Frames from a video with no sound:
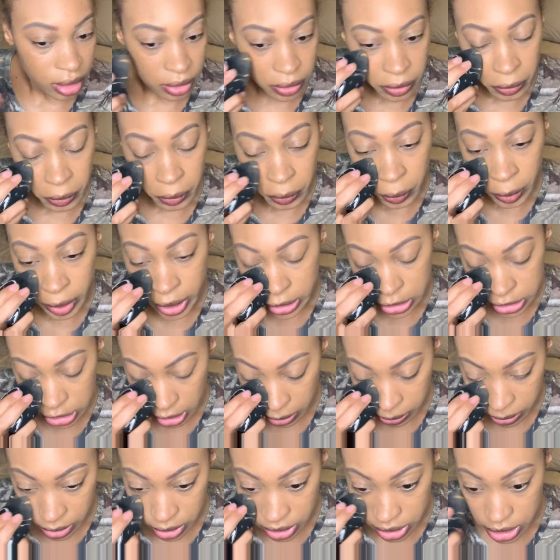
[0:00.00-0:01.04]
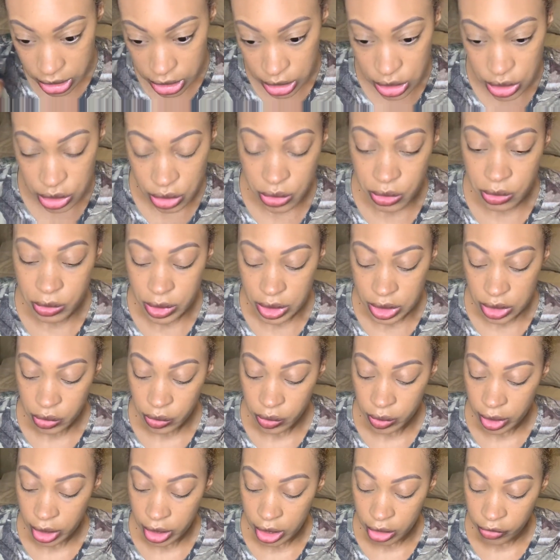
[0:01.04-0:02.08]
which I'm gonna assume was the
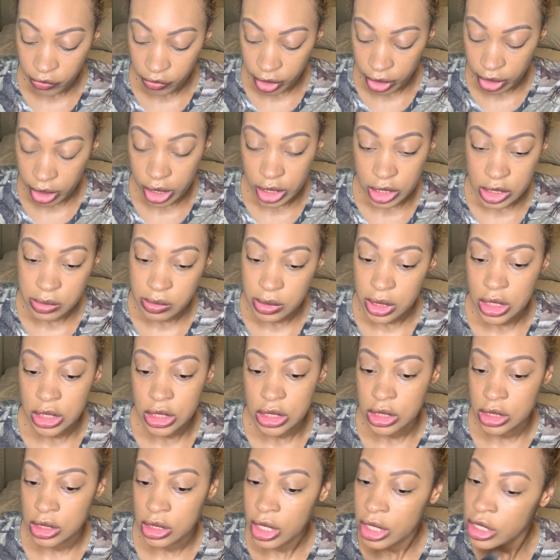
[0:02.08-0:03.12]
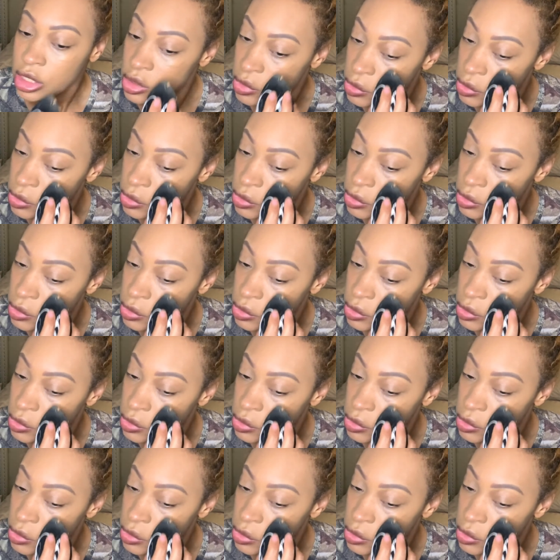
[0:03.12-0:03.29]
word of her husband, because that's